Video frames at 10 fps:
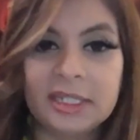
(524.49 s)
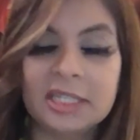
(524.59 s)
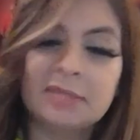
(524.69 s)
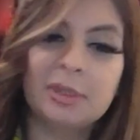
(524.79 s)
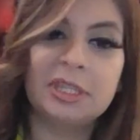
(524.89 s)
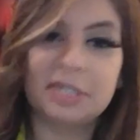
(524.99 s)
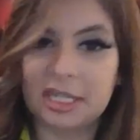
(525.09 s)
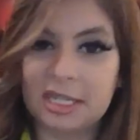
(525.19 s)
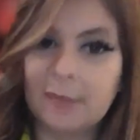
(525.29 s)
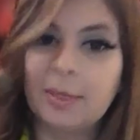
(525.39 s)
Tell us about the
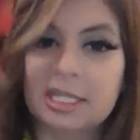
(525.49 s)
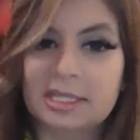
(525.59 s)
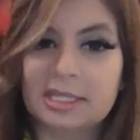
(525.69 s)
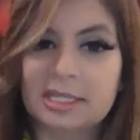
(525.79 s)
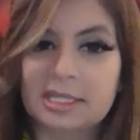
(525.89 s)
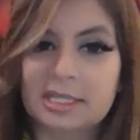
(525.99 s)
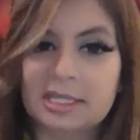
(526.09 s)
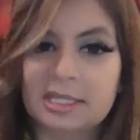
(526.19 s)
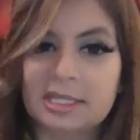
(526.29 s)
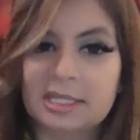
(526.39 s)
dynamics
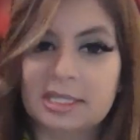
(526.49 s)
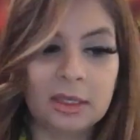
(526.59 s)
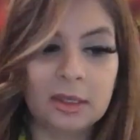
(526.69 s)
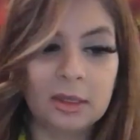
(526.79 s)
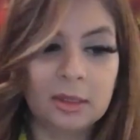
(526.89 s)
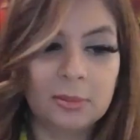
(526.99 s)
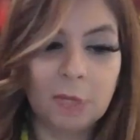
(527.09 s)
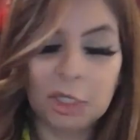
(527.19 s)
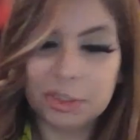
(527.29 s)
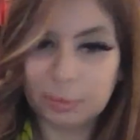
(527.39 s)
of having
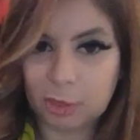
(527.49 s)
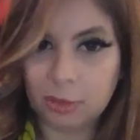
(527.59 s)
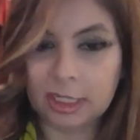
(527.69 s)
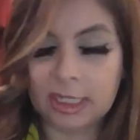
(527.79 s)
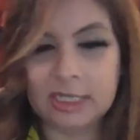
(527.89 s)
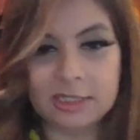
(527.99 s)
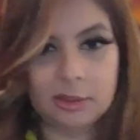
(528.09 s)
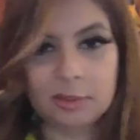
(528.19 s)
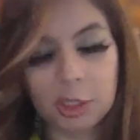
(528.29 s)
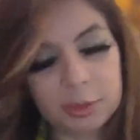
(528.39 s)
multiple
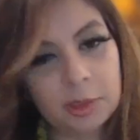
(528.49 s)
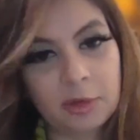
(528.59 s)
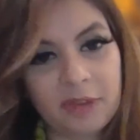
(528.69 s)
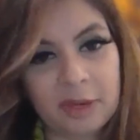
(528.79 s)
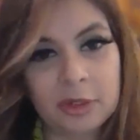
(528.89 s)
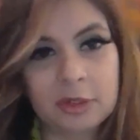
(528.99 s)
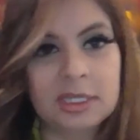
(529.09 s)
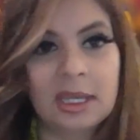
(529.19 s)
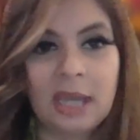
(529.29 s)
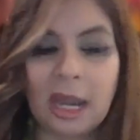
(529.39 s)
organizers, multiple
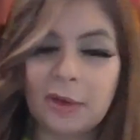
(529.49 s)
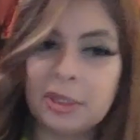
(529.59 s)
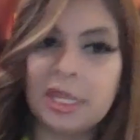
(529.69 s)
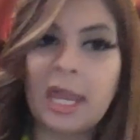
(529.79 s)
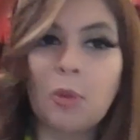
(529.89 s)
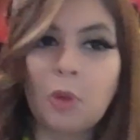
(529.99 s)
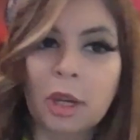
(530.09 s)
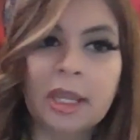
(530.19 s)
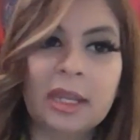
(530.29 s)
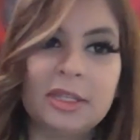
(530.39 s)
co-founders. How did that
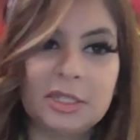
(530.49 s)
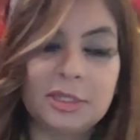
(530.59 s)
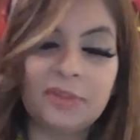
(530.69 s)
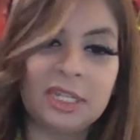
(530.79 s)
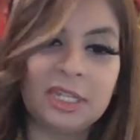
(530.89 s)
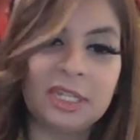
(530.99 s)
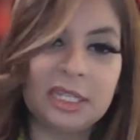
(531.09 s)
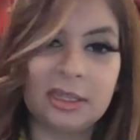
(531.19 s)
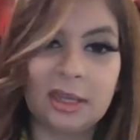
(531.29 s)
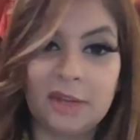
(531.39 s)
work? And do you have
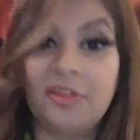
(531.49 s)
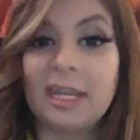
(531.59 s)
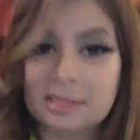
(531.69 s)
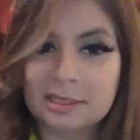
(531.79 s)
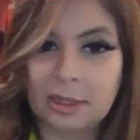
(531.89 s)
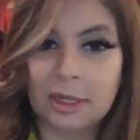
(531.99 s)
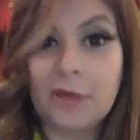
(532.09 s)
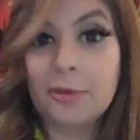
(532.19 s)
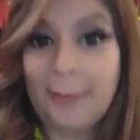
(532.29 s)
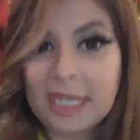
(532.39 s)
any advice
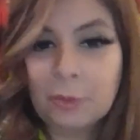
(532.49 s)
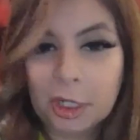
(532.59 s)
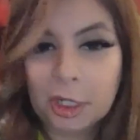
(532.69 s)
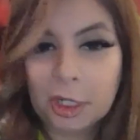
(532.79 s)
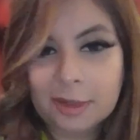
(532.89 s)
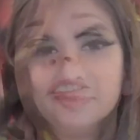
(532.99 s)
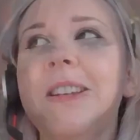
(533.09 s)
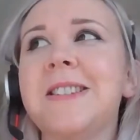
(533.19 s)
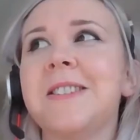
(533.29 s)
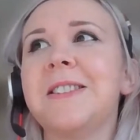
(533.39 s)
on how to make it work?